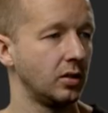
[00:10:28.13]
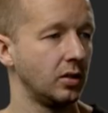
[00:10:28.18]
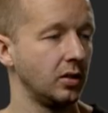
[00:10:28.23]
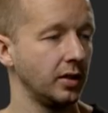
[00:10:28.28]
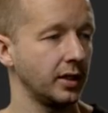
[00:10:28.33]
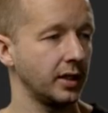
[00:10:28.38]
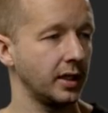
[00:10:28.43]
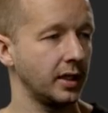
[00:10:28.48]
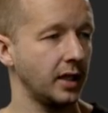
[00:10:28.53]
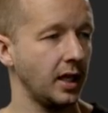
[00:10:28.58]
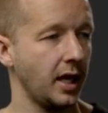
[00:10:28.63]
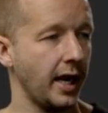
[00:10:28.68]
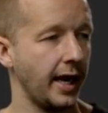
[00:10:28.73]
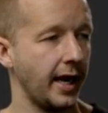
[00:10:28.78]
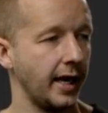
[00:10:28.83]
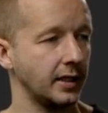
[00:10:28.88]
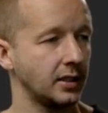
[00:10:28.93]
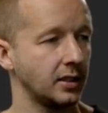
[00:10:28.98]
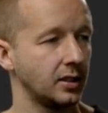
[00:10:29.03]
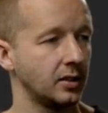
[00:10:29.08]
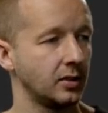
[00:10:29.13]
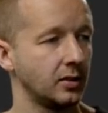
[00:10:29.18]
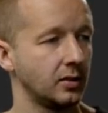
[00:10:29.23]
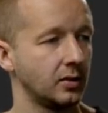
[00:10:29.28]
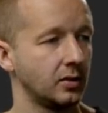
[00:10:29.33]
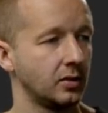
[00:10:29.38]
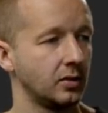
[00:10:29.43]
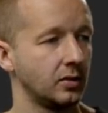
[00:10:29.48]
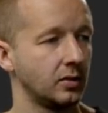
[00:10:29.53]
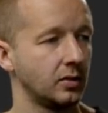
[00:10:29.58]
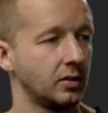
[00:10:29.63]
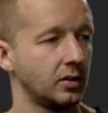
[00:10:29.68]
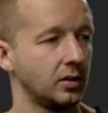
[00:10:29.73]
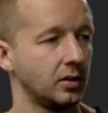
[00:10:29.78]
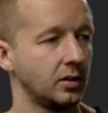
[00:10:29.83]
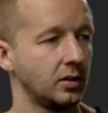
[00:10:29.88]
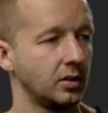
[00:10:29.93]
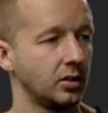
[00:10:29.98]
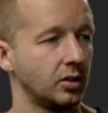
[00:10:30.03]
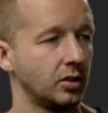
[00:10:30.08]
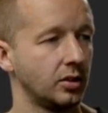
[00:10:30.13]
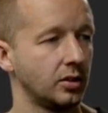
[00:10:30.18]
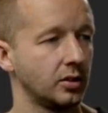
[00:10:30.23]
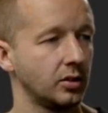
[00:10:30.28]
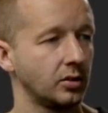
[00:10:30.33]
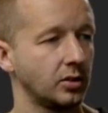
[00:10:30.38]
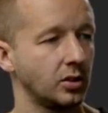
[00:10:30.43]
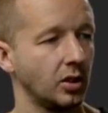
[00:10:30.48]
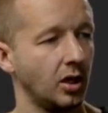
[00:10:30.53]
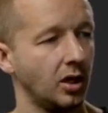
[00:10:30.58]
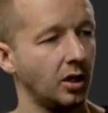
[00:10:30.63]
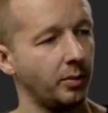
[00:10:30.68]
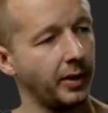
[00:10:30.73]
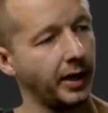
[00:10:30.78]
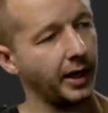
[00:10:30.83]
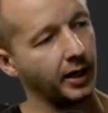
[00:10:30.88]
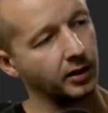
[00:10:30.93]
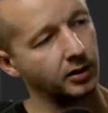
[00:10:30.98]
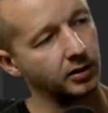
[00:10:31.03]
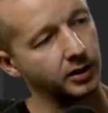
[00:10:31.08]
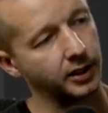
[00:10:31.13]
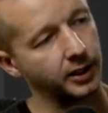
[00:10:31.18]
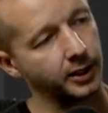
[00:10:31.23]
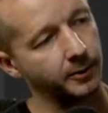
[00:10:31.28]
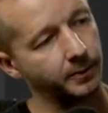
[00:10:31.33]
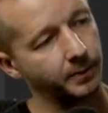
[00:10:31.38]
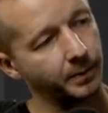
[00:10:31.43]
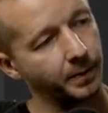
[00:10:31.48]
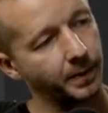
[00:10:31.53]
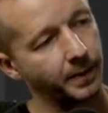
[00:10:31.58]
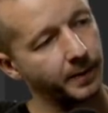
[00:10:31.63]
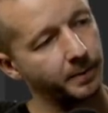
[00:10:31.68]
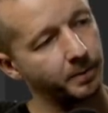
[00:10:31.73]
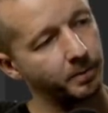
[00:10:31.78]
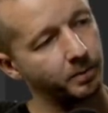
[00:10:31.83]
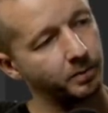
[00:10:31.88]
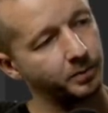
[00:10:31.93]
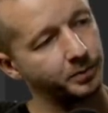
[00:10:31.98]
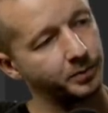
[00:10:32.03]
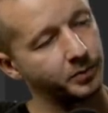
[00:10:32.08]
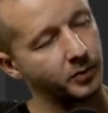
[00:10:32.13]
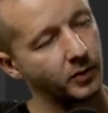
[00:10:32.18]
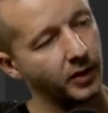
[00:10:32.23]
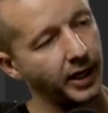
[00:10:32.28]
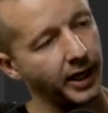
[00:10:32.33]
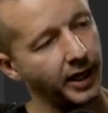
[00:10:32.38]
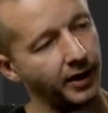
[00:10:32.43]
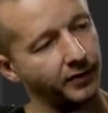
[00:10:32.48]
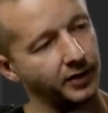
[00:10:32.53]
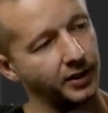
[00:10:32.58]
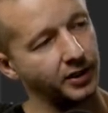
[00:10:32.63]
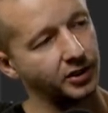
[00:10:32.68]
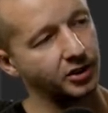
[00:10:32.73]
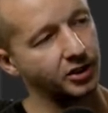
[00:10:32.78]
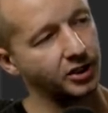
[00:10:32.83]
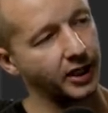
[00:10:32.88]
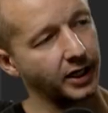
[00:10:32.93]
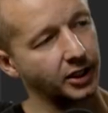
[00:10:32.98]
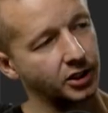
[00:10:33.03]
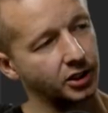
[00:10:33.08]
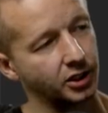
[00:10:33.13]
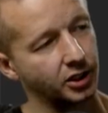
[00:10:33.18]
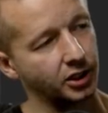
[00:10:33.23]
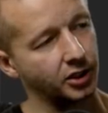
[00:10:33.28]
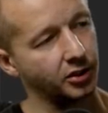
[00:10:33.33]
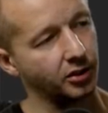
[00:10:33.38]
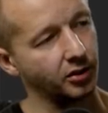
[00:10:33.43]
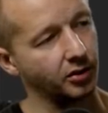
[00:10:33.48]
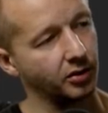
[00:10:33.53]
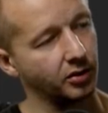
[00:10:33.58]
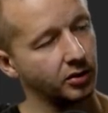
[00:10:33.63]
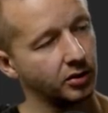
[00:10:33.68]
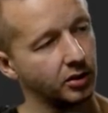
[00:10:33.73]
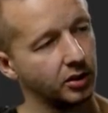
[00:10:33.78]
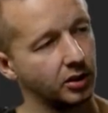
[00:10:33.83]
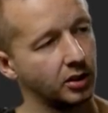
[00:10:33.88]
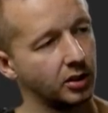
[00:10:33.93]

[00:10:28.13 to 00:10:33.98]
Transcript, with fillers: look at that. So it's automatically having this section here